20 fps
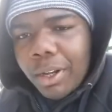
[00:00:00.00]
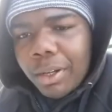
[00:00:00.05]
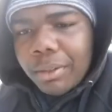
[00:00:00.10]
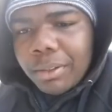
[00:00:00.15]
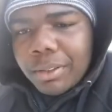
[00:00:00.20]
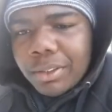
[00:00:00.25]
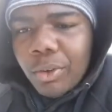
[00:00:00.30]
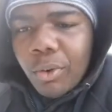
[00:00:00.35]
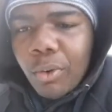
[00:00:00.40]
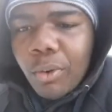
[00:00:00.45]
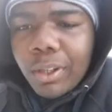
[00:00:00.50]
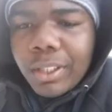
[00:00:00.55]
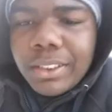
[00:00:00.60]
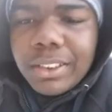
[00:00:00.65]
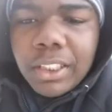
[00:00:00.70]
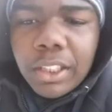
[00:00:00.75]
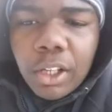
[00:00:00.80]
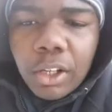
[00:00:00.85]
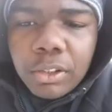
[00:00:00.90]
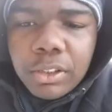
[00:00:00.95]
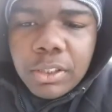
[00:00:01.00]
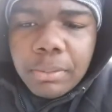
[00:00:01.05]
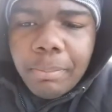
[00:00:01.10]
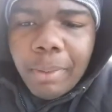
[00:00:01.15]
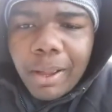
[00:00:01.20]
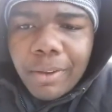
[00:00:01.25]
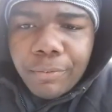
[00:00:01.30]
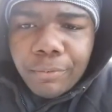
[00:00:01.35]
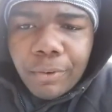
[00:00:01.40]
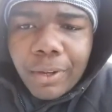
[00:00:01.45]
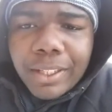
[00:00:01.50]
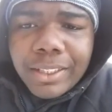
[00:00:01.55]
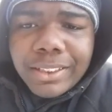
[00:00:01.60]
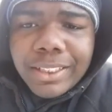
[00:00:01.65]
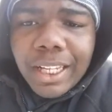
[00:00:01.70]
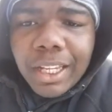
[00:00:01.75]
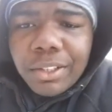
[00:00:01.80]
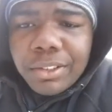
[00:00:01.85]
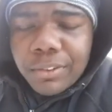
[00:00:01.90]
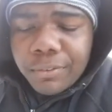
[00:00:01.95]
going to go to my friend's
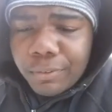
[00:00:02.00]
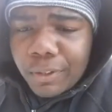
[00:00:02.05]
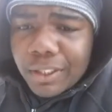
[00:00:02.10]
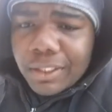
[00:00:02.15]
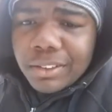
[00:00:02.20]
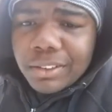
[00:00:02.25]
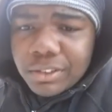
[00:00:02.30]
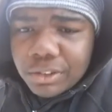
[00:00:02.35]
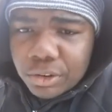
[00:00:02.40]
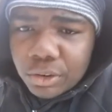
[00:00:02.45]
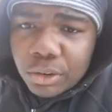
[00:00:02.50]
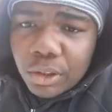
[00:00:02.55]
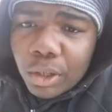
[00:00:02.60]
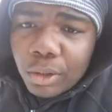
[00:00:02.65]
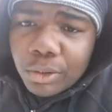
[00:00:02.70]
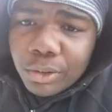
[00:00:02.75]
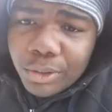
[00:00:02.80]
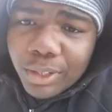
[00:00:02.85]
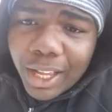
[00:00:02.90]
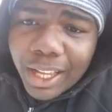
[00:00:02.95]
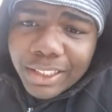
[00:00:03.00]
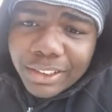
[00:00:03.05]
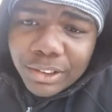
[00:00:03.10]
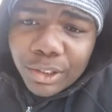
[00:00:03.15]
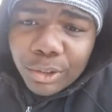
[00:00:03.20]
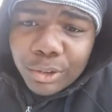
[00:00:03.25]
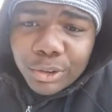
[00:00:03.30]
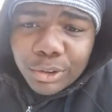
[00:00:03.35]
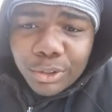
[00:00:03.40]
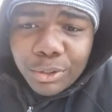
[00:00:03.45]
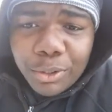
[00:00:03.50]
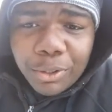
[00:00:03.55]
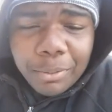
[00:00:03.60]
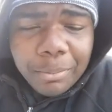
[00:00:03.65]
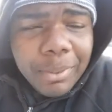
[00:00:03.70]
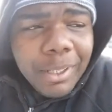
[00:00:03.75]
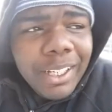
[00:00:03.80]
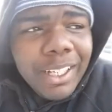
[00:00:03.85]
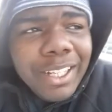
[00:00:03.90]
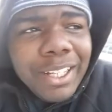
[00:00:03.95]
house. Friend, you know, you guys know Storm.
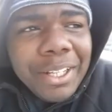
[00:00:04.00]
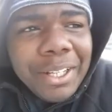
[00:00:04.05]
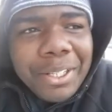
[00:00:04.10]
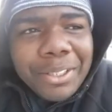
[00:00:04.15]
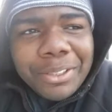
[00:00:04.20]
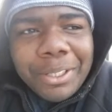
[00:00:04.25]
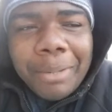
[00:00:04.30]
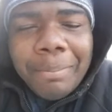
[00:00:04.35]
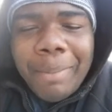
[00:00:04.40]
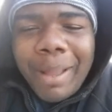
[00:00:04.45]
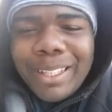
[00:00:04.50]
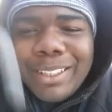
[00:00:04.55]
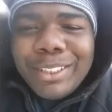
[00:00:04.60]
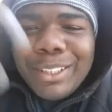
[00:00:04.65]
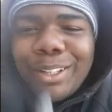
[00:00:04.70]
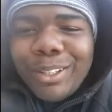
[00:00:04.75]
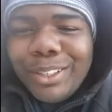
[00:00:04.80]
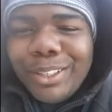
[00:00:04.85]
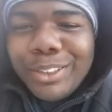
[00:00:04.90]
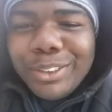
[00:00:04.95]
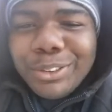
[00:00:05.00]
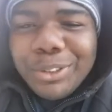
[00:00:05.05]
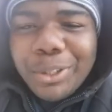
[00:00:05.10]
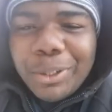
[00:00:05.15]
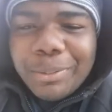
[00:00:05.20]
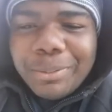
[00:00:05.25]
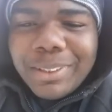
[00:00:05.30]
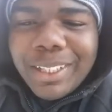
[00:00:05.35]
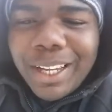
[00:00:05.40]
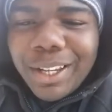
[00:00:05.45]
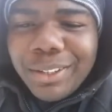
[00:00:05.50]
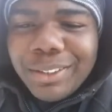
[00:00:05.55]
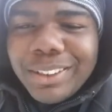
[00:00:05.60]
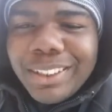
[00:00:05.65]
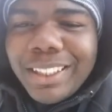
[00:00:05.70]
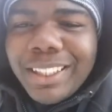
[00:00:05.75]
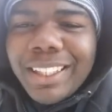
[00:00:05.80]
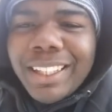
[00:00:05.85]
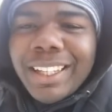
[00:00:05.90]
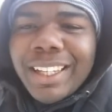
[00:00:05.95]
So I'm about to go to Storm's house
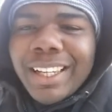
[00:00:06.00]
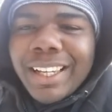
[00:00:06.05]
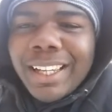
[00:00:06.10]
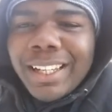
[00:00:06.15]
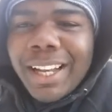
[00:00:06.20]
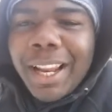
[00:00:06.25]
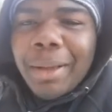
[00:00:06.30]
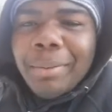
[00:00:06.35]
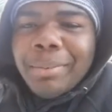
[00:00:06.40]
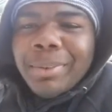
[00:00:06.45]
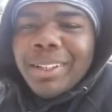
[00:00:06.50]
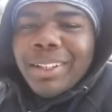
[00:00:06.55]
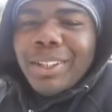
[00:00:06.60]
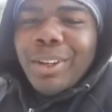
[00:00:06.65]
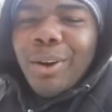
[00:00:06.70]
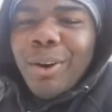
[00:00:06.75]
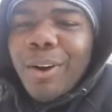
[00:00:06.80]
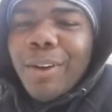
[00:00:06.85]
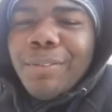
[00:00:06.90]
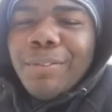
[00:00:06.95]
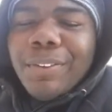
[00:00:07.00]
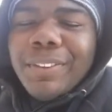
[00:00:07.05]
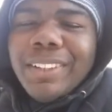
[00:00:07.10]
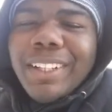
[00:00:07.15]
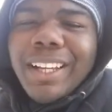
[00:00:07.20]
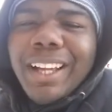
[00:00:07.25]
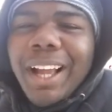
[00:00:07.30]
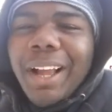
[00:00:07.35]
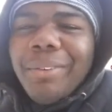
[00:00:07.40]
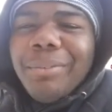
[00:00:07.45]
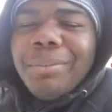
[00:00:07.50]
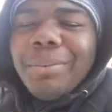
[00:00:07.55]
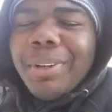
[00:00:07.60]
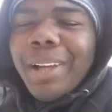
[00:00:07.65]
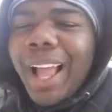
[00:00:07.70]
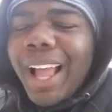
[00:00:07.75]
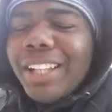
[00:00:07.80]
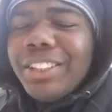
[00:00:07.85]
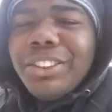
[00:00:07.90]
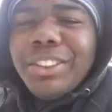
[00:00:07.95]
and I'm going to go on from there. I'm
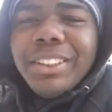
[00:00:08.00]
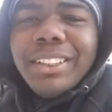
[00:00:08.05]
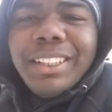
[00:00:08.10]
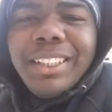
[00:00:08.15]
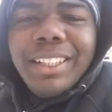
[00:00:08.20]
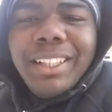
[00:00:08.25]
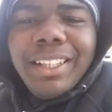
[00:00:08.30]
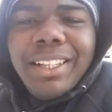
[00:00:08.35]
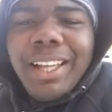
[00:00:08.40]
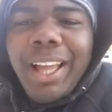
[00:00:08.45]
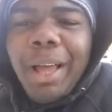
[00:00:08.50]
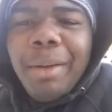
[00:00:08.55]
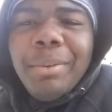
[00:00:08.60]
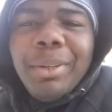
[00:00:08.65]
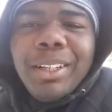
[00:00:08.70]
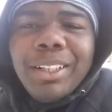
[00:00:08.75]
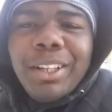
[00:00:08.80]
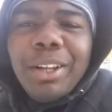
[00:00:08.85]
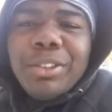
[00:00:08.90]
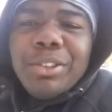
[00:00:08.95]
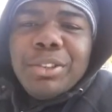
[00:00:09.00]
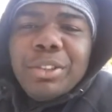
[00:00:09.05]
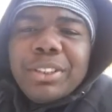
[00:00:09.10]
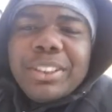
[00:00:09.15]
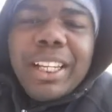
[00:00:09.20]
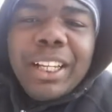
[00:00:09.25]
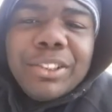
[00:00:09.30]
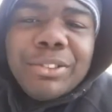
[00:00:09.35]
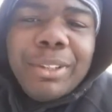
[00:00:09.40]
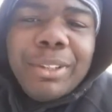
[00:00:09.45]
actually, I'm going to go to his house right